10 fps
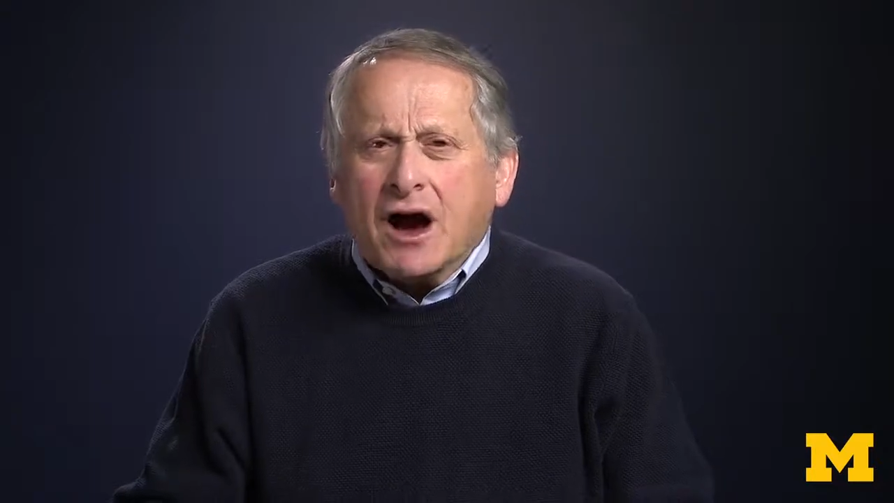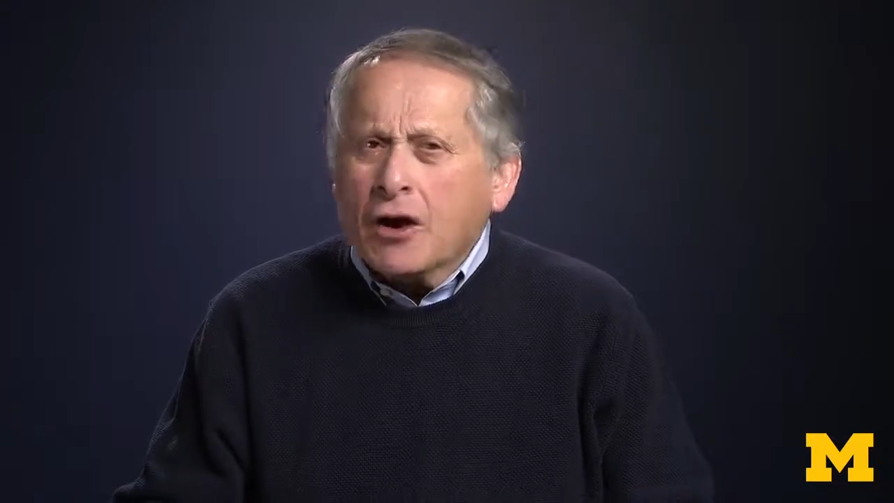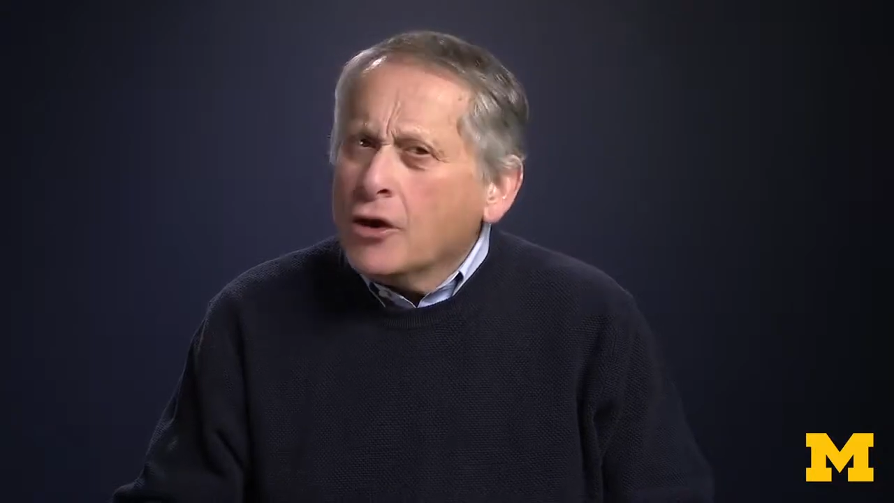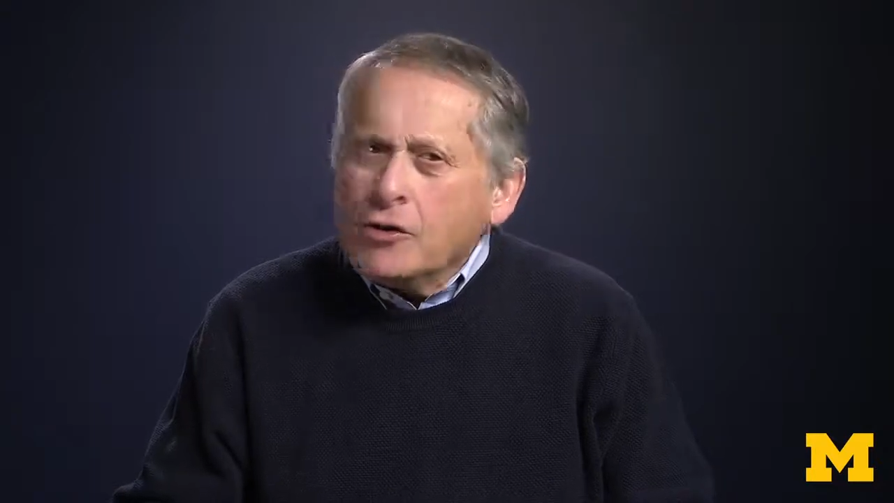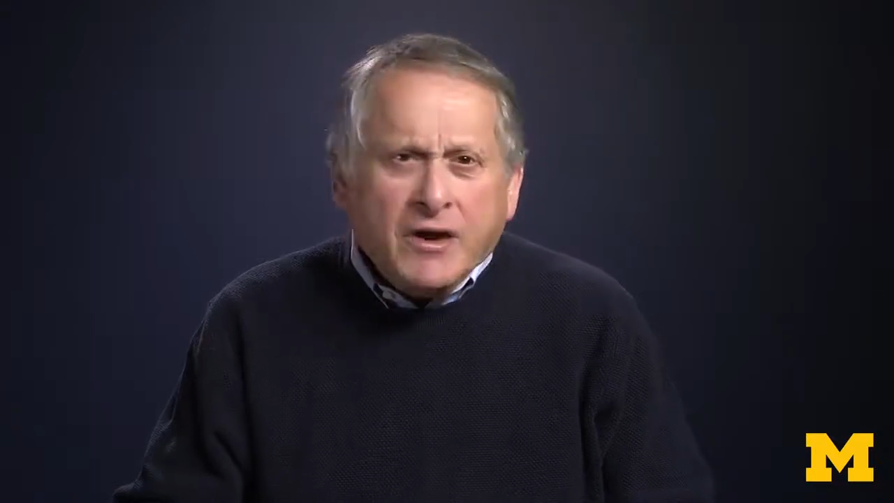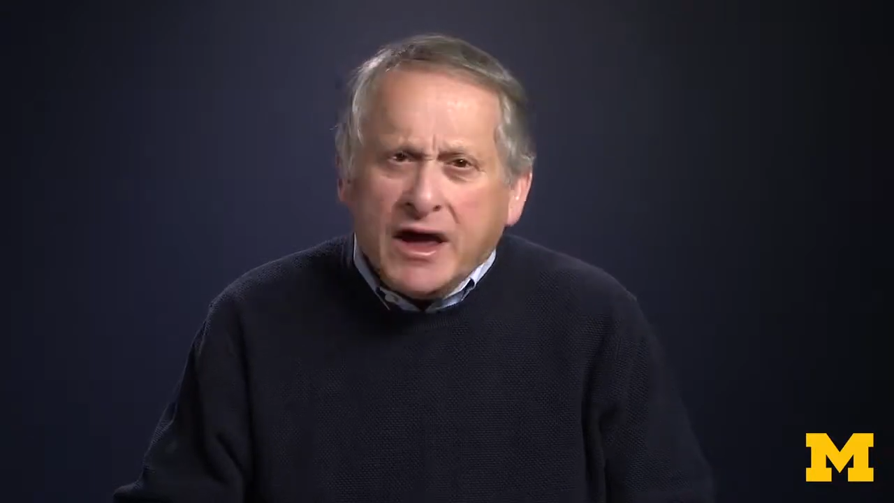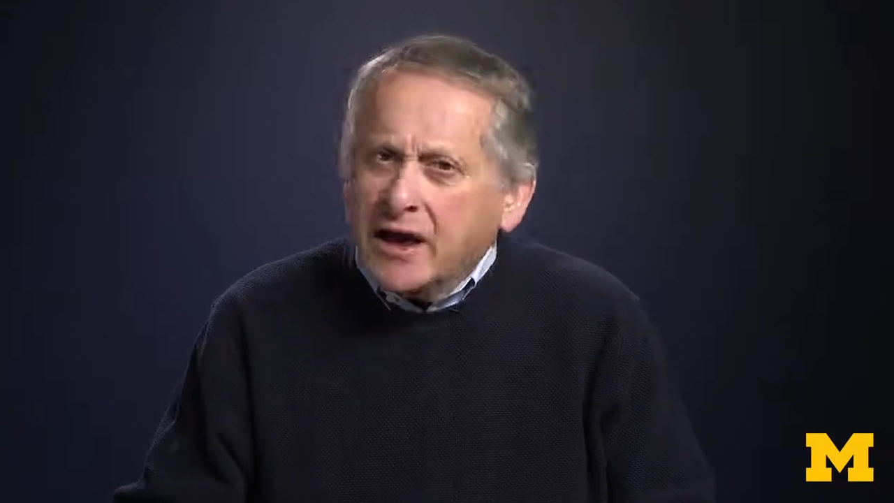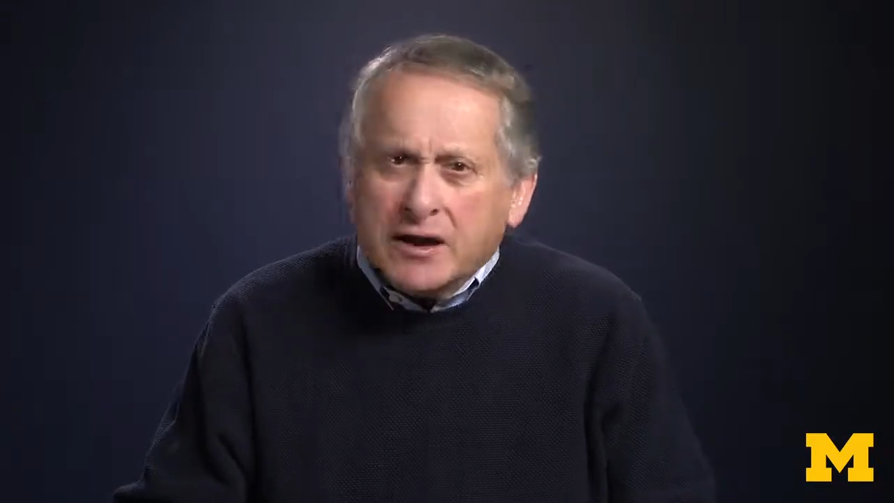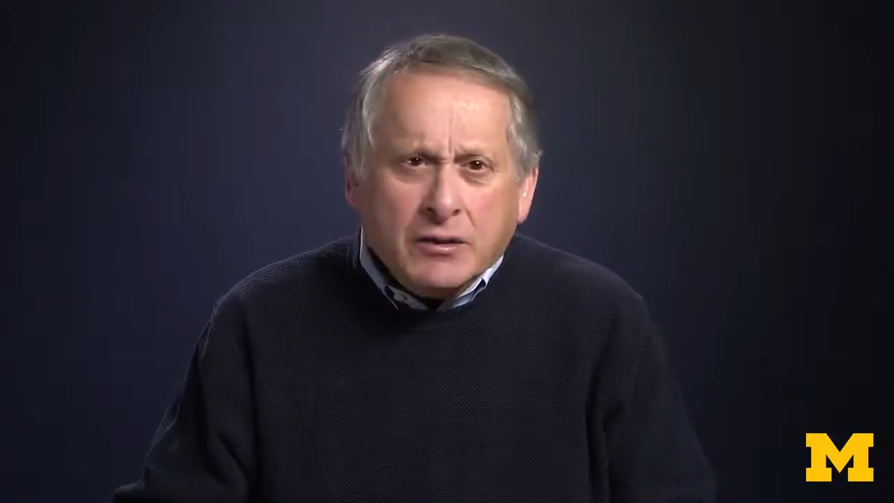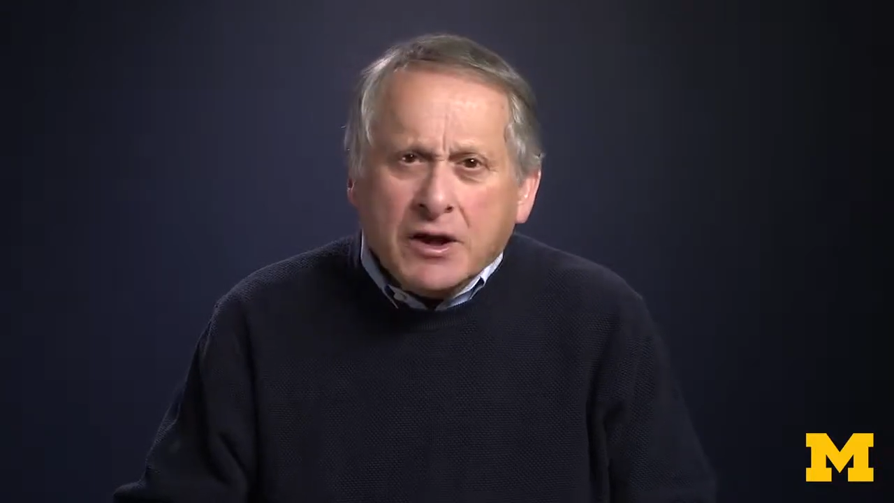are
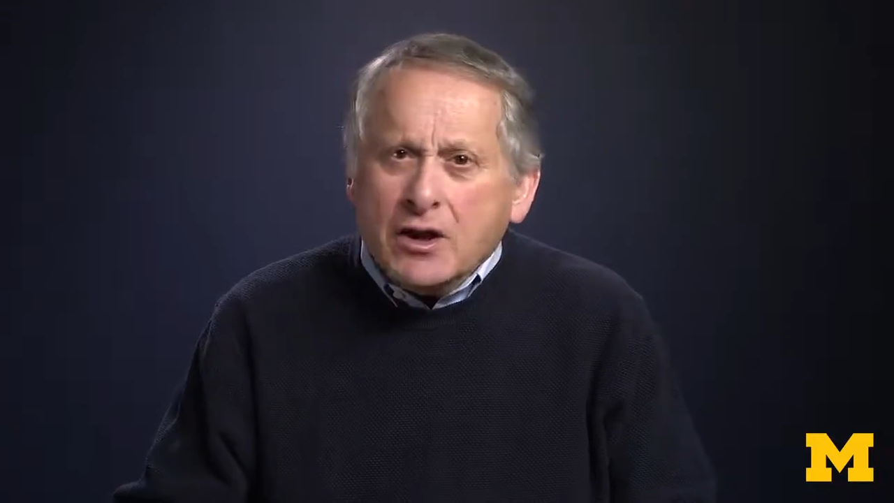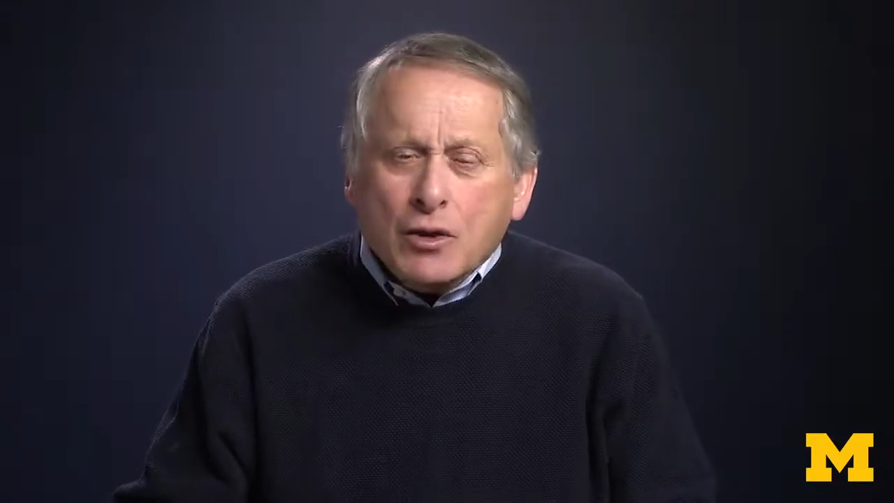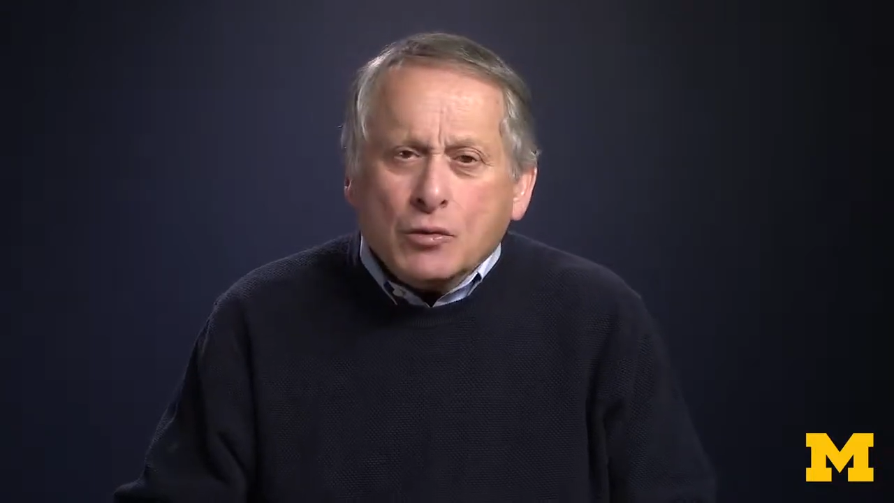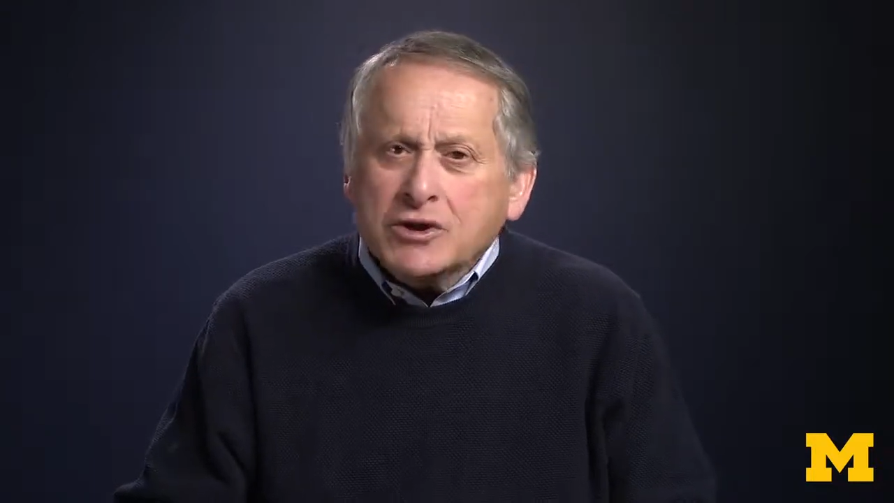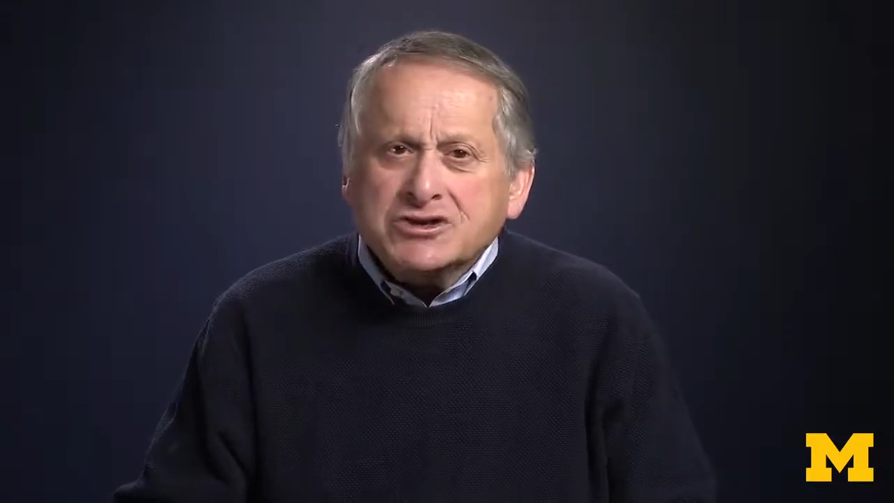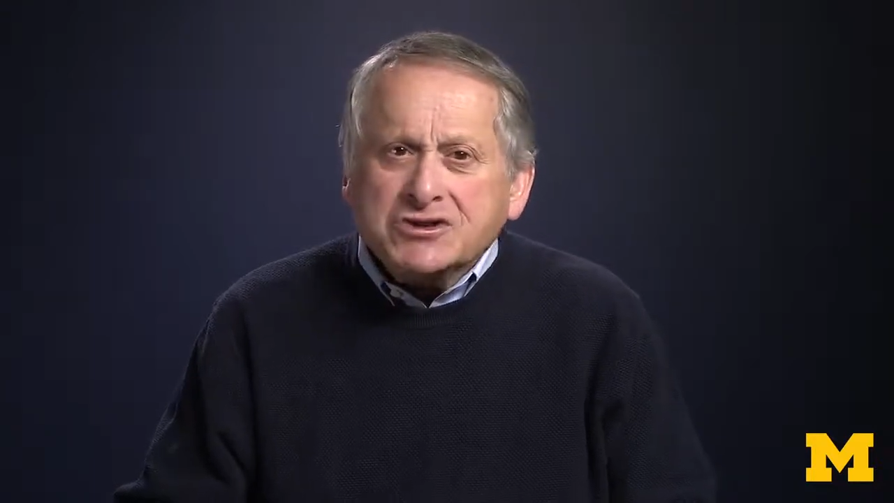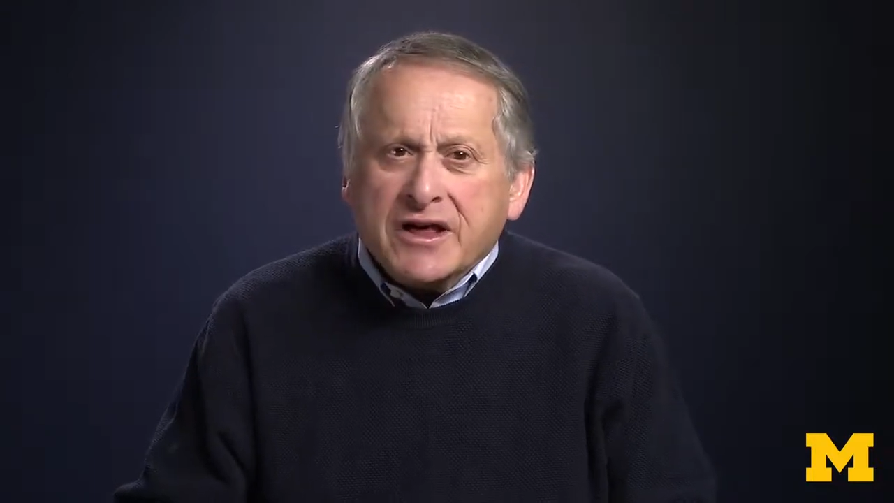okay, which